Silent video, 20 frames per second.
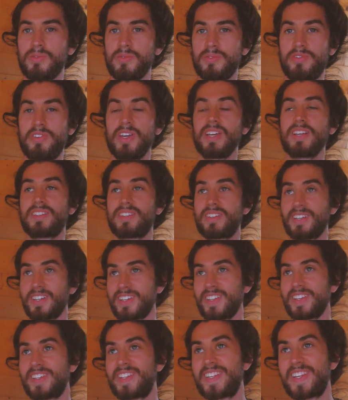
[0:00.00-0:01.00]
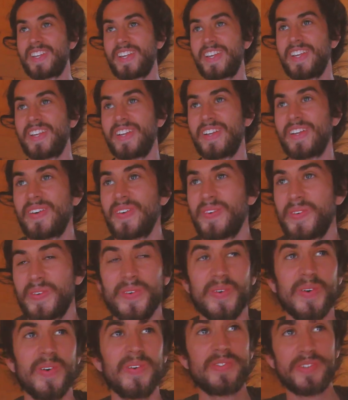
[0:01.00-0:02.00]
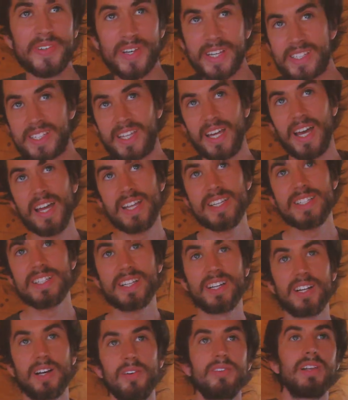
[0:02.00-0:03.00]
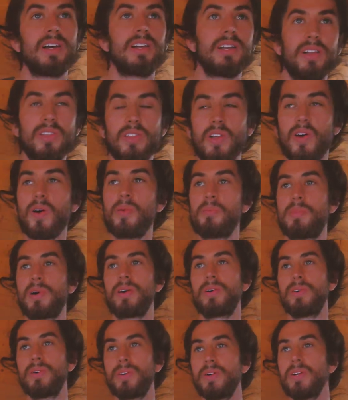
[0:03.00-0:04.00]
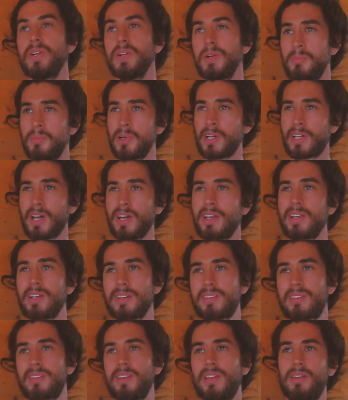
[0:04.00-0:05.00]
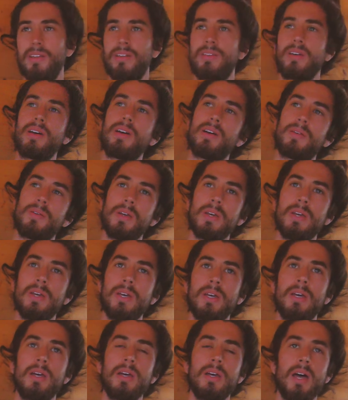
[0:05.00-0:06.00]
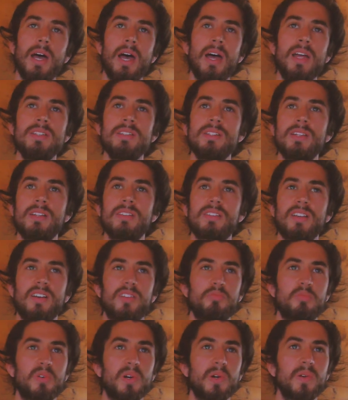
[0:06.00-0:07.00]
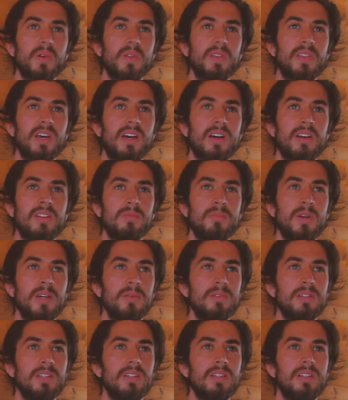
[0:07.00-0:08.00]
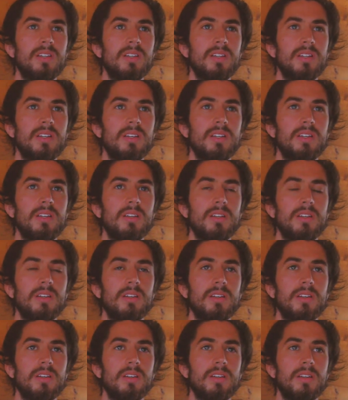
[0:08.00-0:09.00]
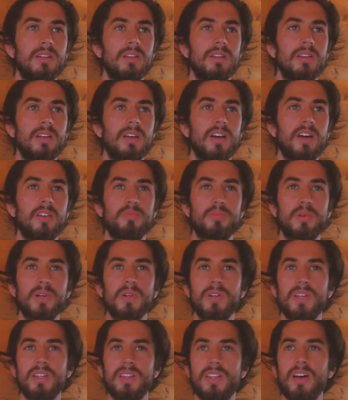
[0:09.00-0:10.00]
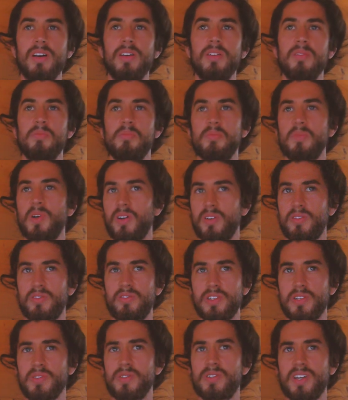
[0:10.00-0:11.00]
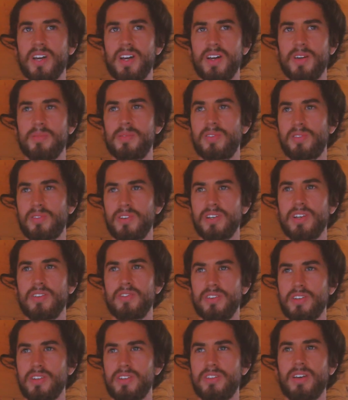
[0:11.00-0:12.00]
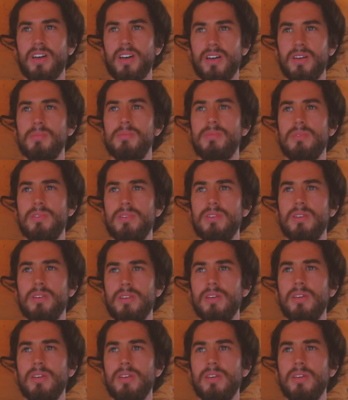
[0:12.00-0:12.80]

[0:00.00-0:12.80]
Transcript: fix things, fix the engine. I've learned a lot about mechanics and uh, engines. I've broken down maybe I've broken down a few times, three or four times.